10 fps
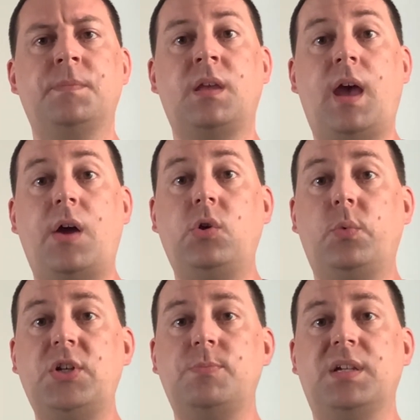How do you
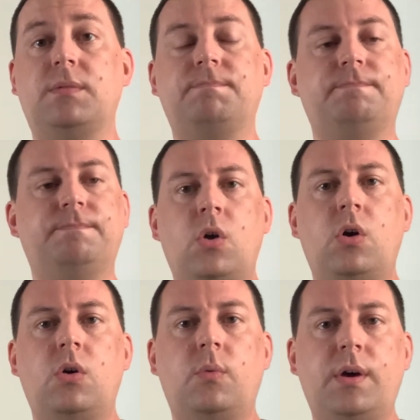reach me?
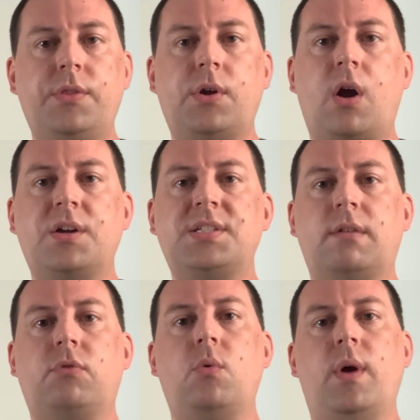Well, there are
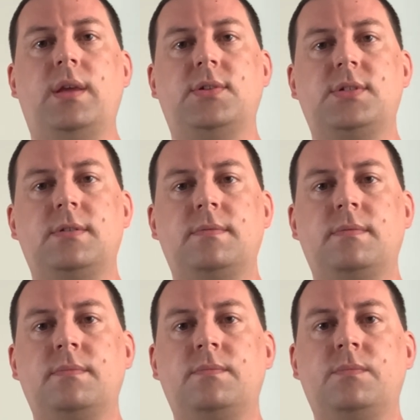several ways.
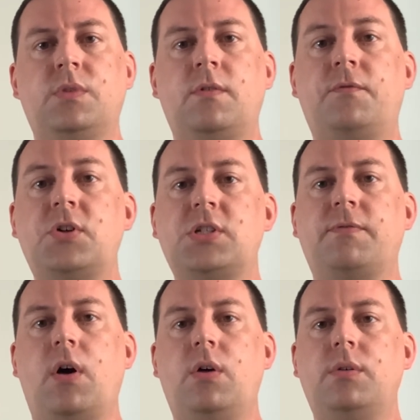First of
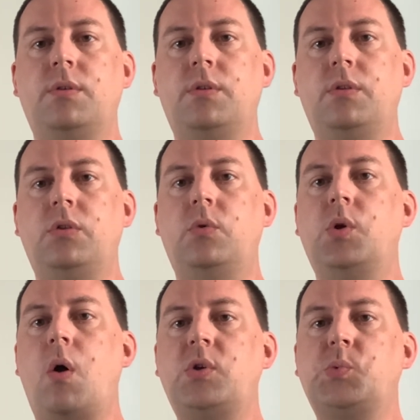all, you can
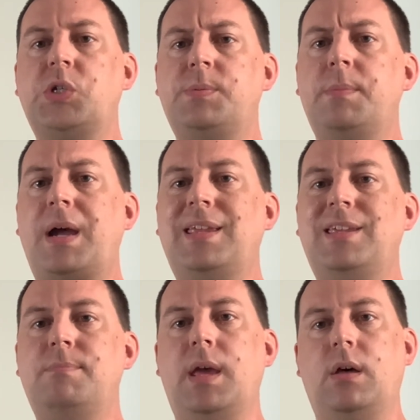always reach me by
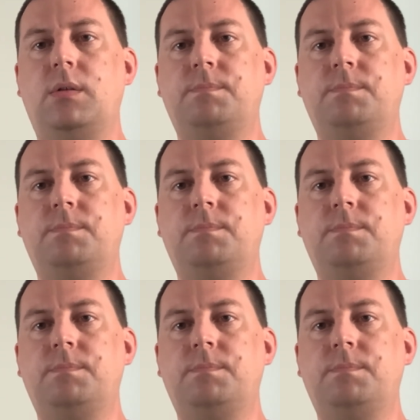email.